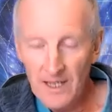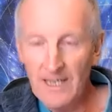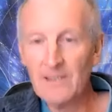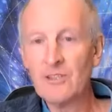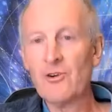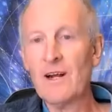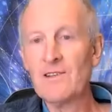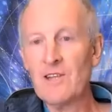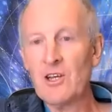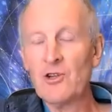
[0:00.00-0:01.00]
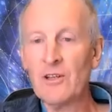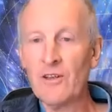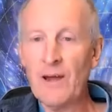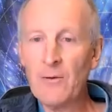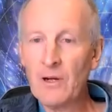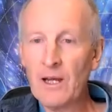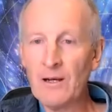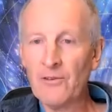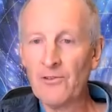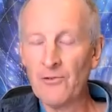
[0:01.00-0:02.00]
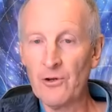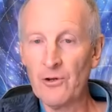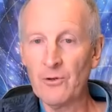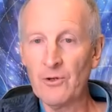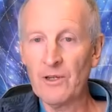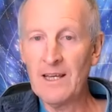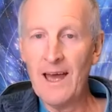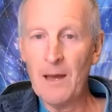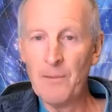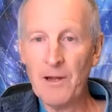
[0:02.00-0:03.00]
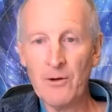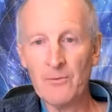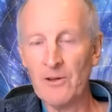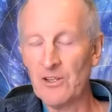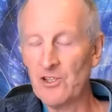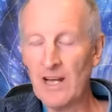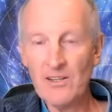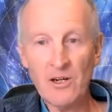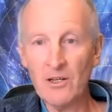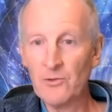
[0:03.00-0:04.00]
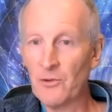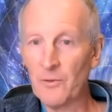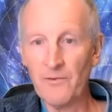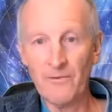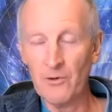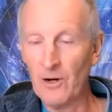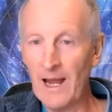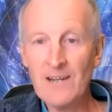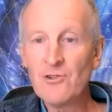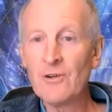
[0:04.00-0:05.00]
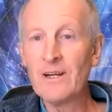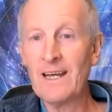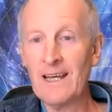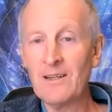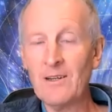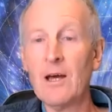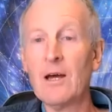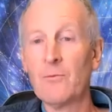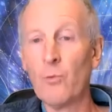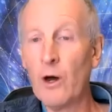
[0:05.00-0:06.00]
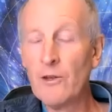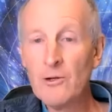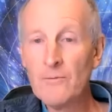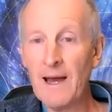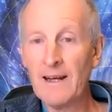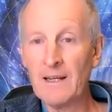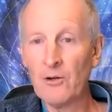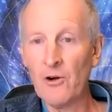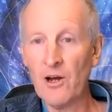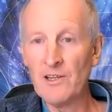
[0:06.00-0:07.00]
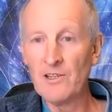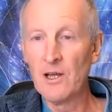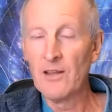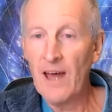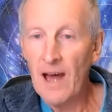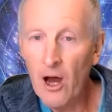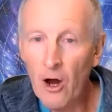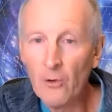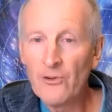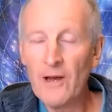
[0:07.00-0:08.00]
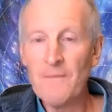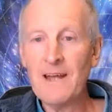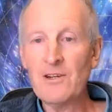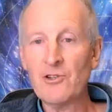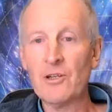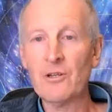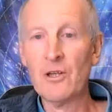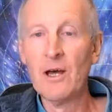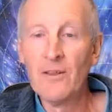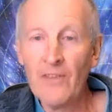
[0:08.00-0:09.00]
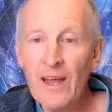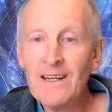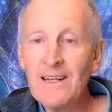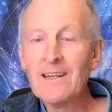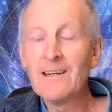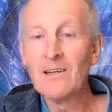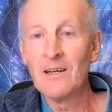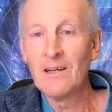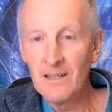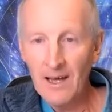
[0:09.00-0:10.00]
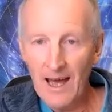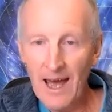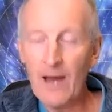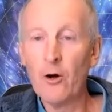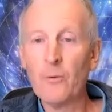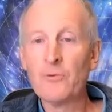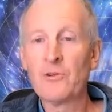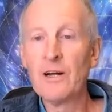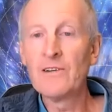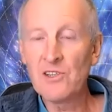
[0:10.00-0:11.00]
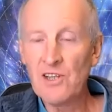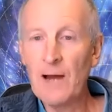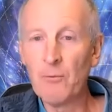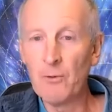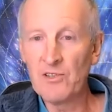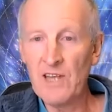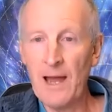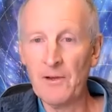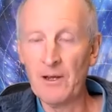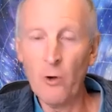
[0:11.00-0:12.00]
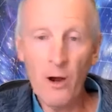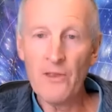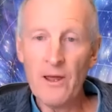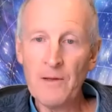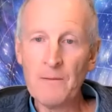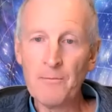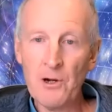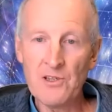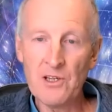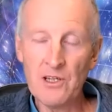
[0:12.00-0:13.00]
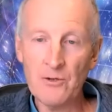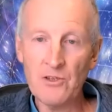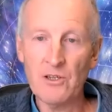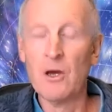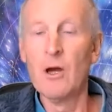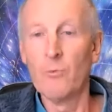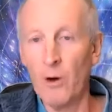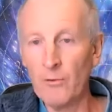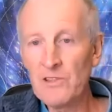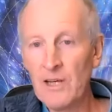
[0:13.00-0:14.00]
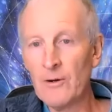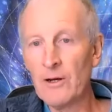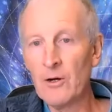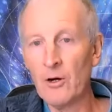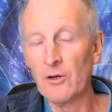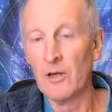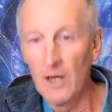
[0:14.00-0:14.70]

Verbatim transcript: In the transition that they were going through in that period where the Gentiles were were entering in one new man in Christ, that whole dimension they needed help to understand what was happening. Why were they being persecuted? What was going on?